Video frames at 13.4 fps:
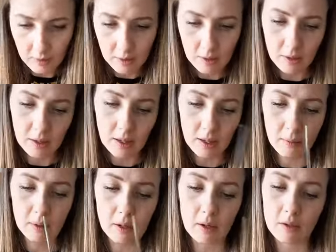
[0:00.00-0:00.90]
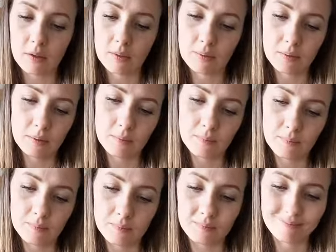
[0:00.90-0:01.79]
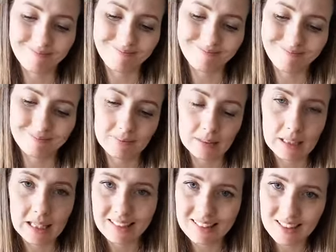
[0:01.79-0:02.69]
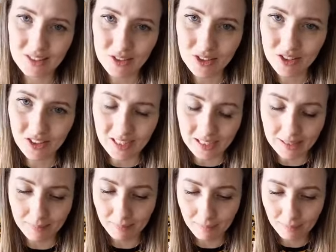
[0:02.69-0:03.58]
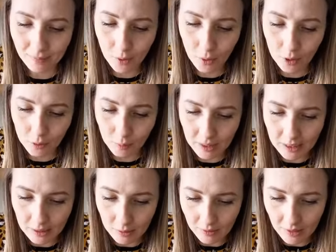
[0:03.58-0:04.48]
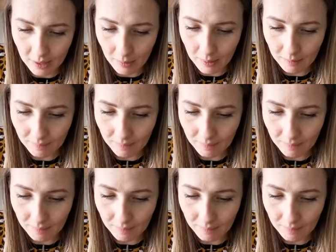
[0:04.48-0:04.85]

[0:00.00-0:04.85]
There we go. It's not as great. Not as pleased with that one.